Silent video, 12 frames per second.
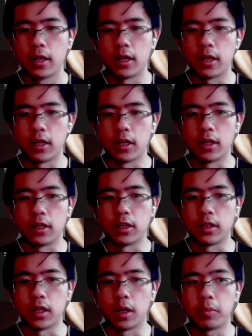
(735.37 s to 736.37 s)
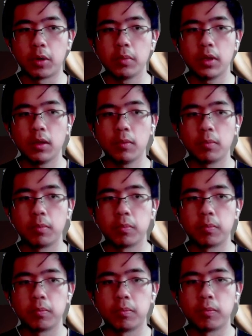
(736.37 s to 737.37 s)
And I probably
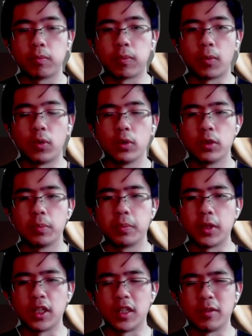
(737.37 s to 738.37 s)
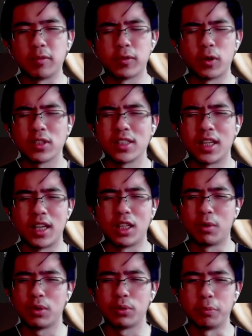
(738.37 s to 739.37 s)
won't be forcing
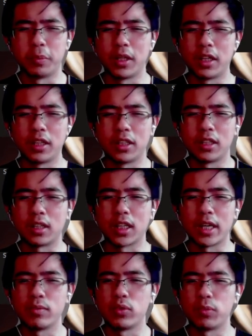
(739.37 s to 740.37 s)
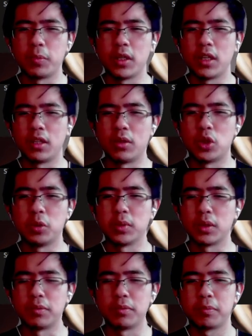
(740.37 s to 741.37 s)
anyone to play their games with me in hopes
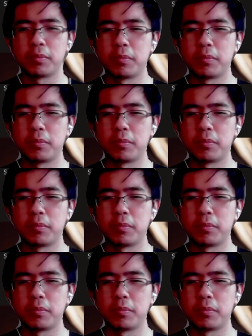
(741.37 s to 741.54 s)
of